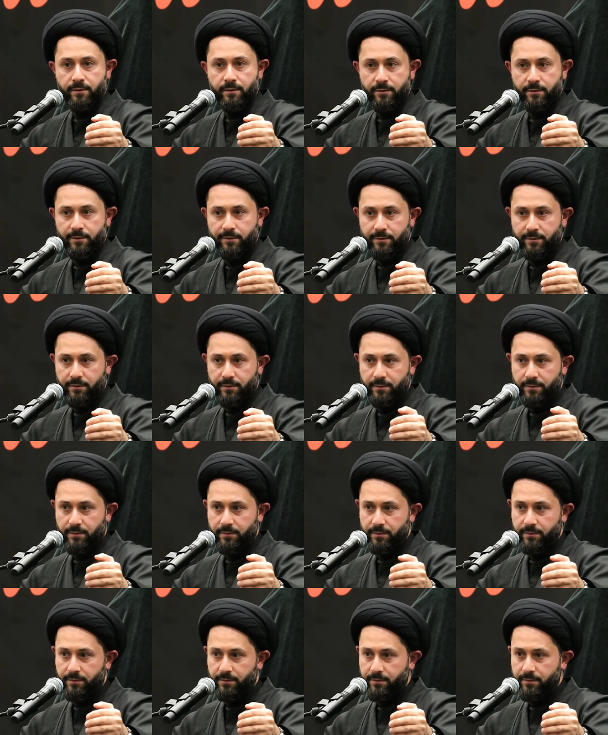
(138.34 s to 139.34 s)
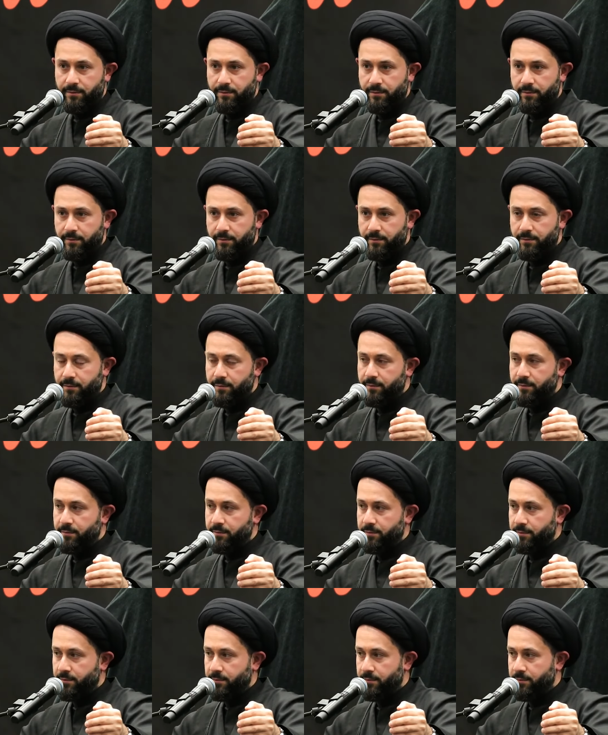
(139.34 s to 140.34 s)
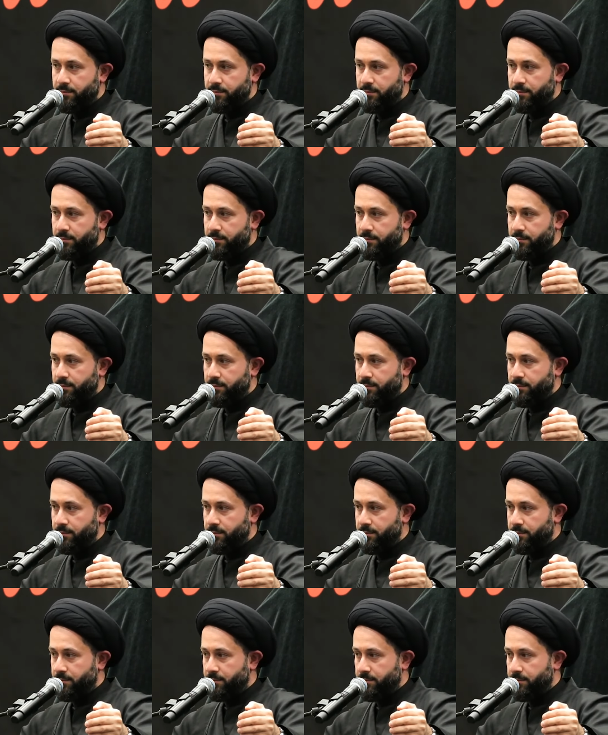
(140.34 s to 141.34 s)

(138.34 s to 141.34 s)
(silence)